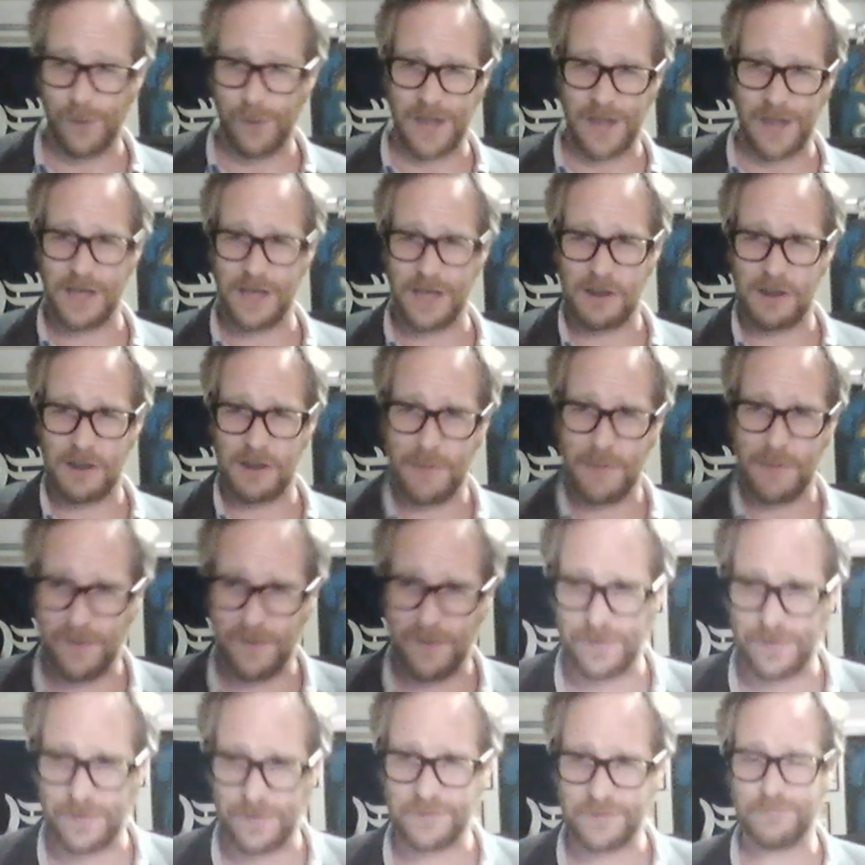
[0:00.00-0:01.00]
when I talk
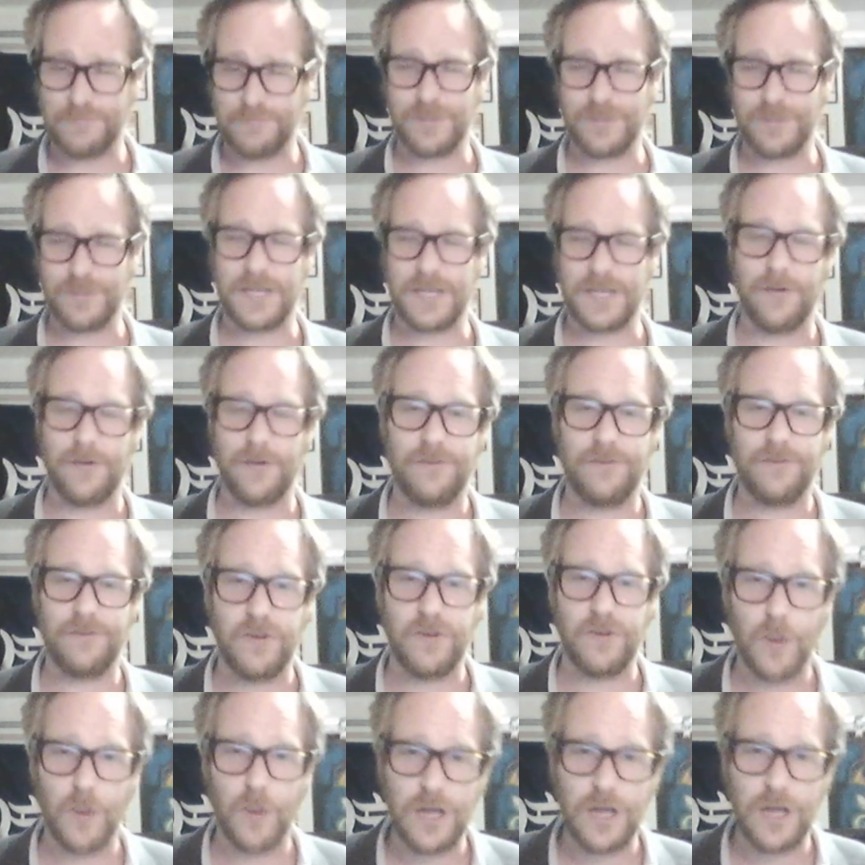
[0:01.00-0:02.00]
about this particular
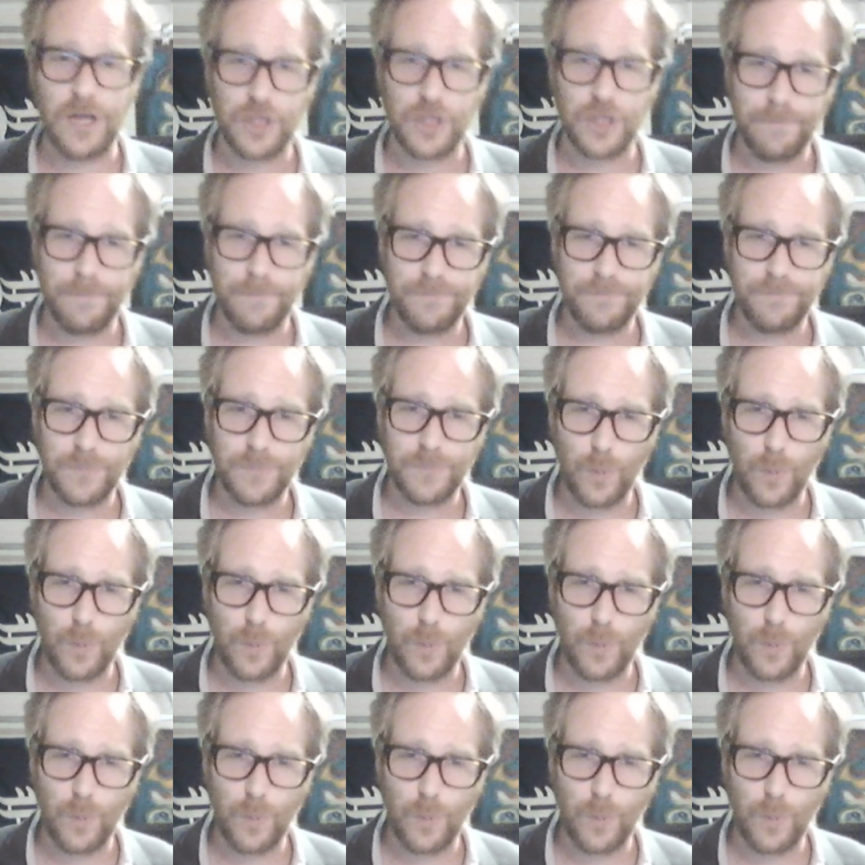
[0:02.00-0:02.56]
situation.